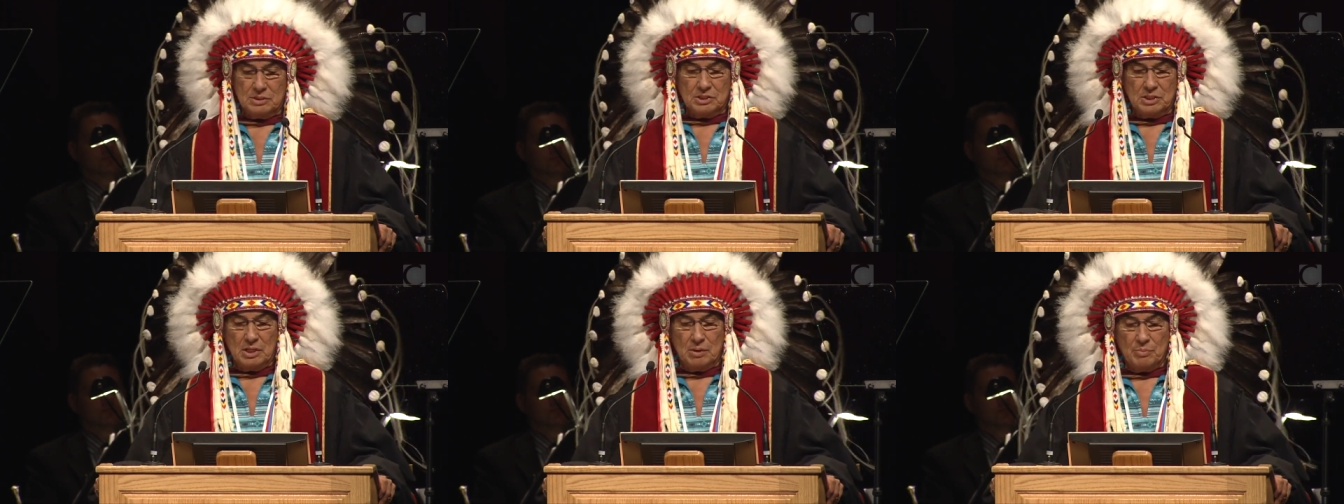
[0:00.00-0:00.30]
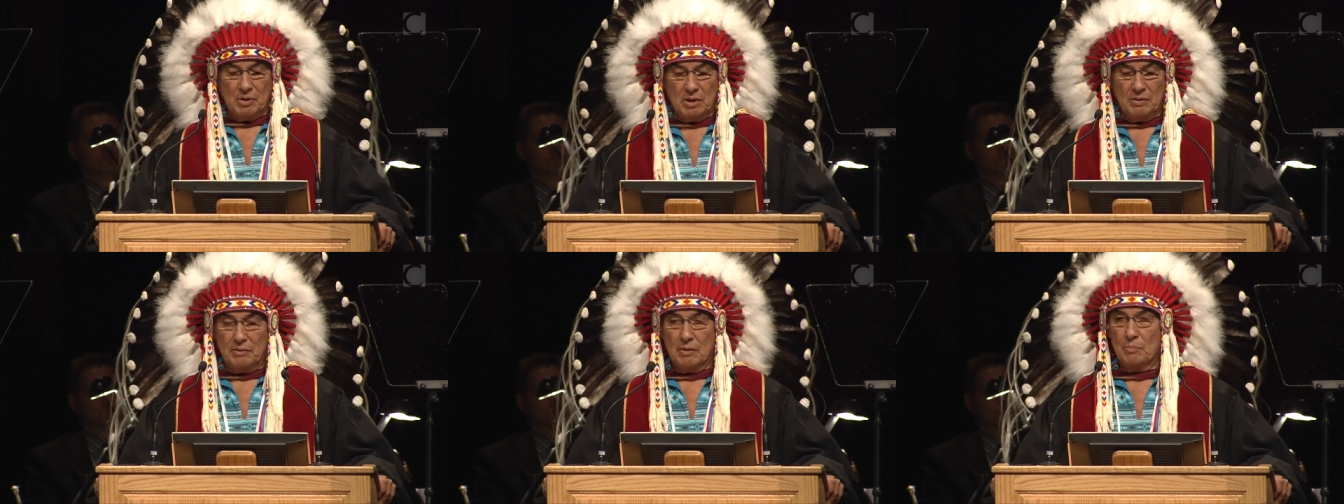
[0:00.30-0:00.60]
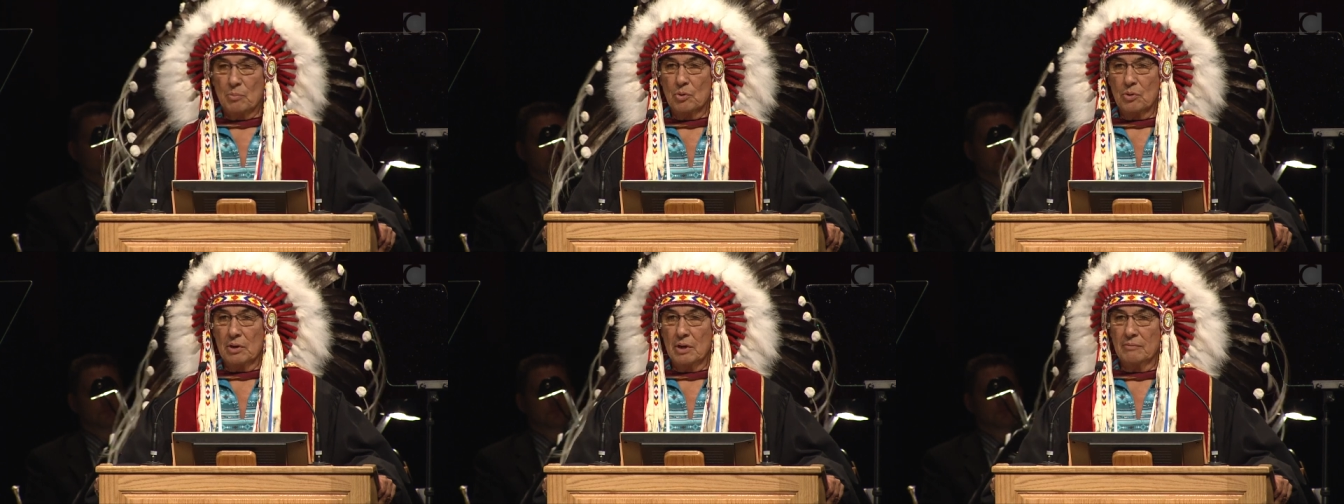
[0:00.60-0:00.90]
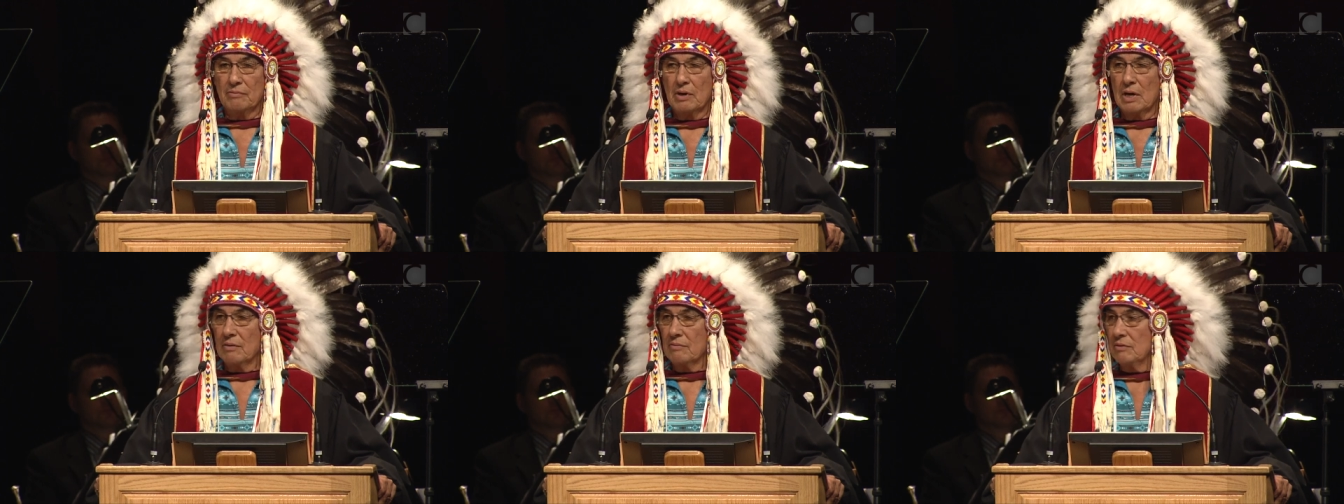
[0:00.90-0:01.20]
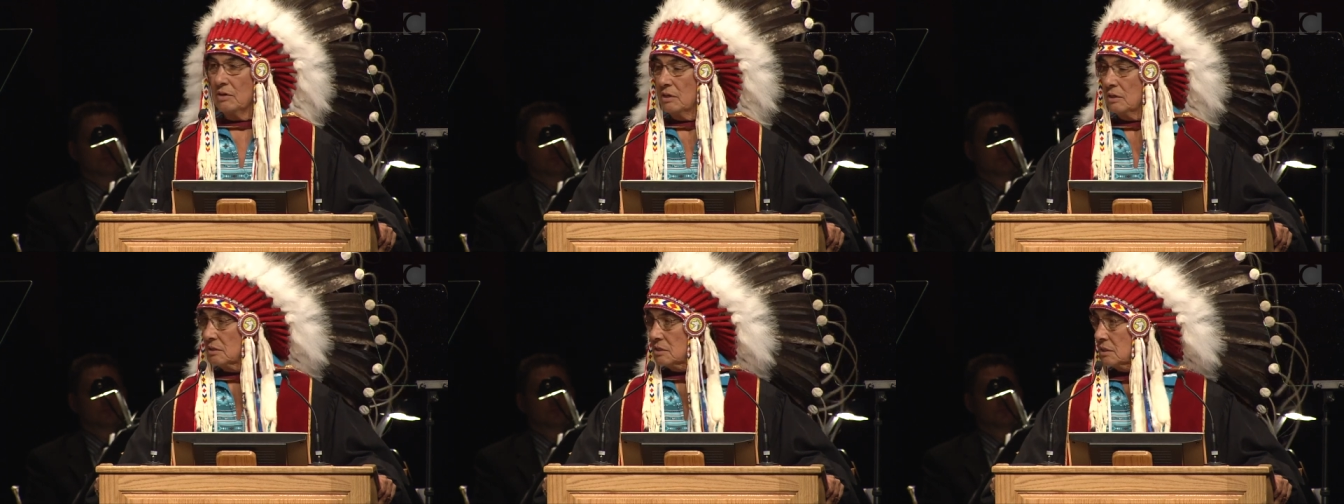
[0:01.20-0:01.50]
Chairman of the Board of
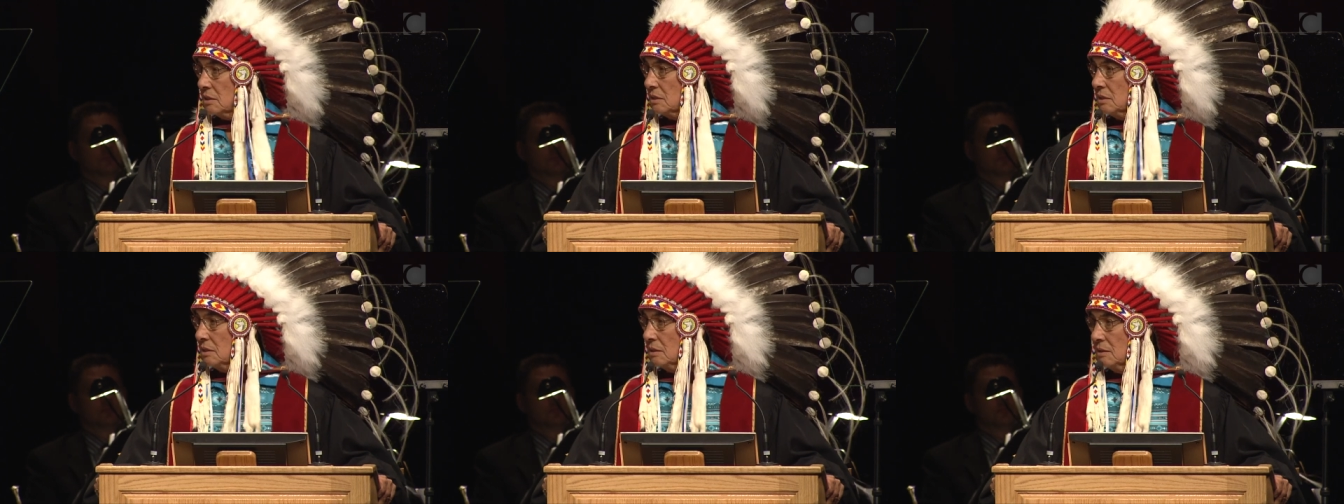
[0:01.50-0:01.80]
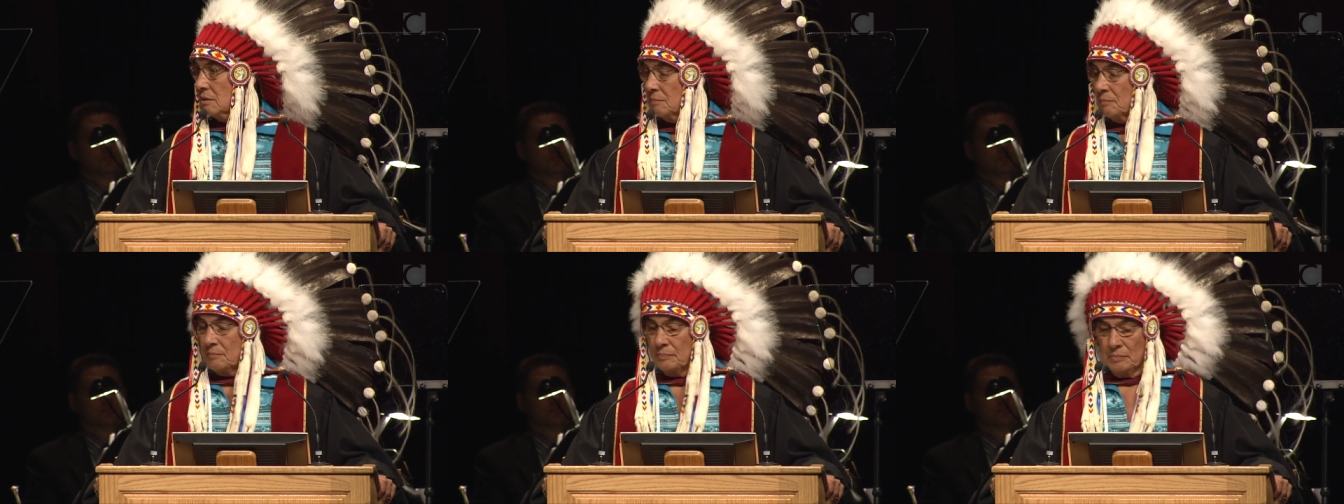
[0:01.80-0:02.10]
Governors,